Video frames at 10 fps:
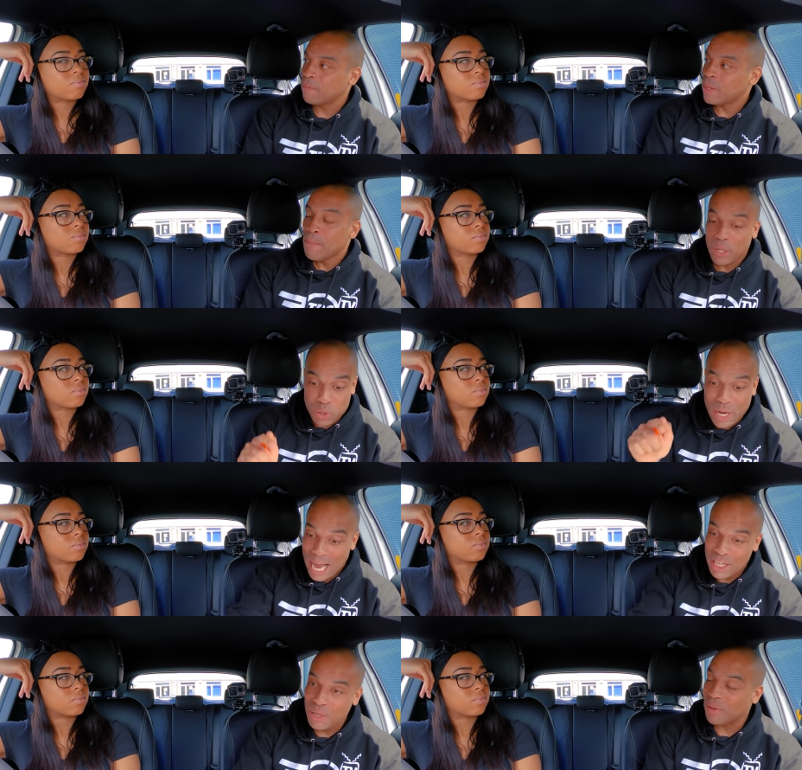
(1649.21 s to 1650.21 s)
Speaker 1: But you
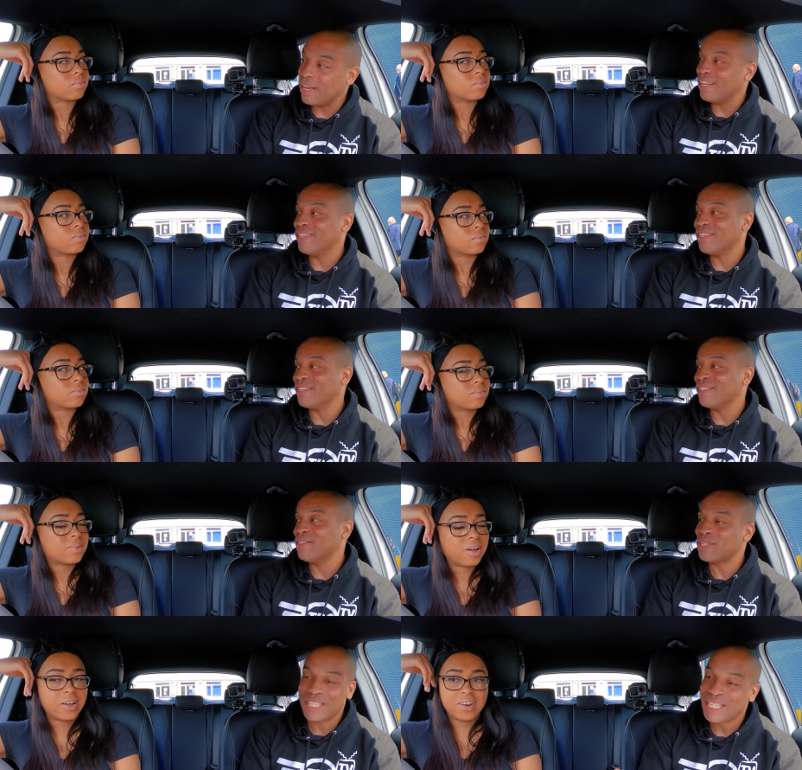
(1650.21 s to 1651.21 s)
can do it.
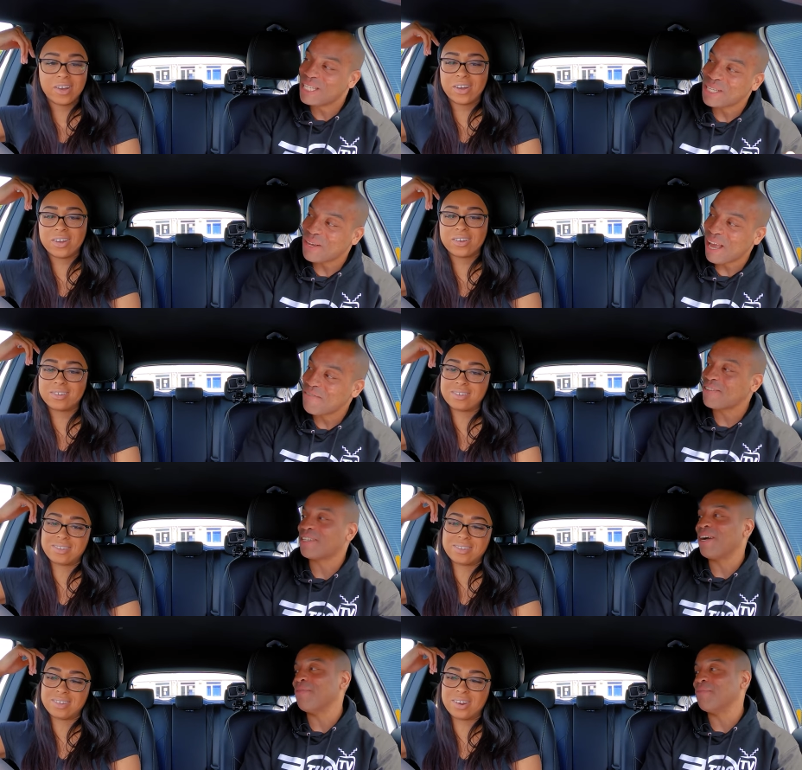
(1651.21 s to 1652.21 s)
You just I need know. to do it every
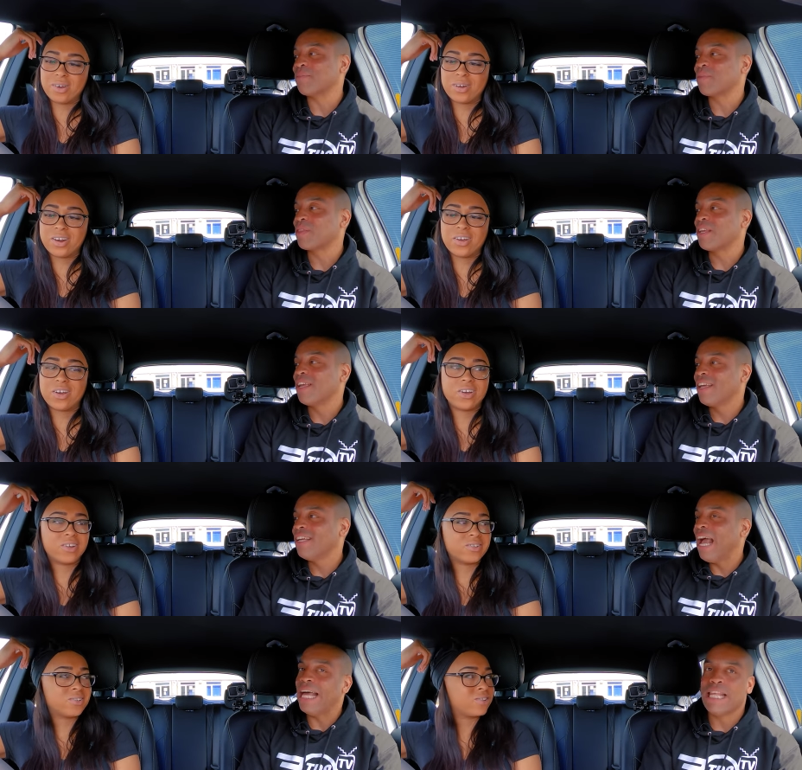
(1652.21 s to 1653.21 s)
time.
Speaker 2: No, I
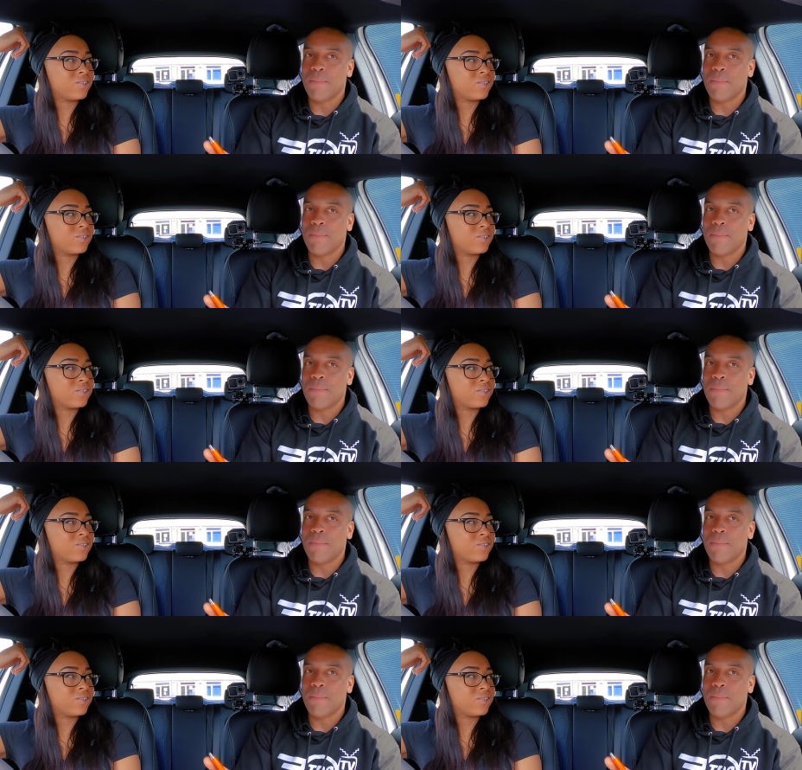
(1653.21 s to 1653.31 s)
know. And that